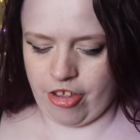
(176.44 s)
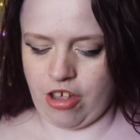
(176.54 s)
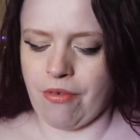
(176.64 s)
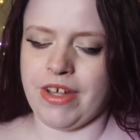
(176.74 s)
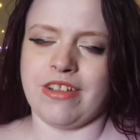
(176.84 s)

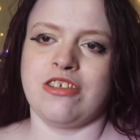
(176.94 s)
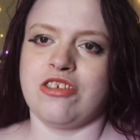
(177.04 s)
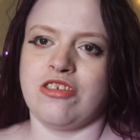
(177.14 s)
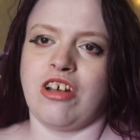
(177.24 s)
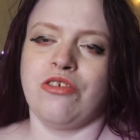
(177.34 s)
Going into
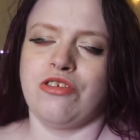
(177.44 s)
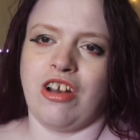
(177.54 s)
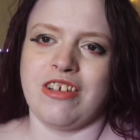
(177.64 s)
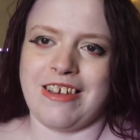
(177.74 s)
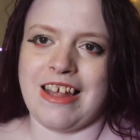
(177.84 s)
social
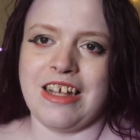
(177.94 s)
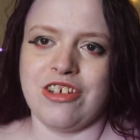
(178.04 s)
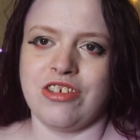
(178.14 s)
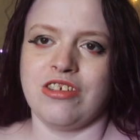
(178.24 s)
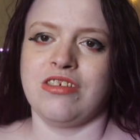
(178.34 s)

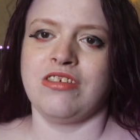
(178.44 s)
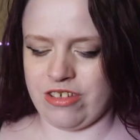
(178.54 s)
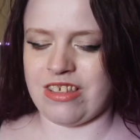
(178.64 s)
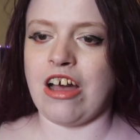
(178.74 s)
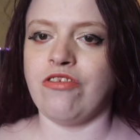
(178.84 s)
isolation.
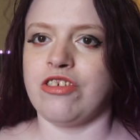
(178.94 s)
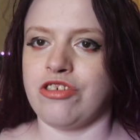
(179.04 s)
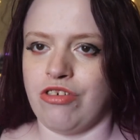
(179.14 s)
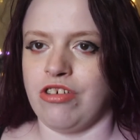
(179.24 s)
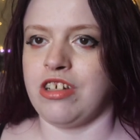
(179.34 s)

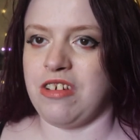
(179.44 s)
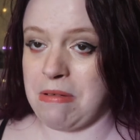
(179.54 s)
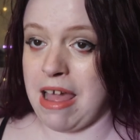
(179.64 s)
Self-destructive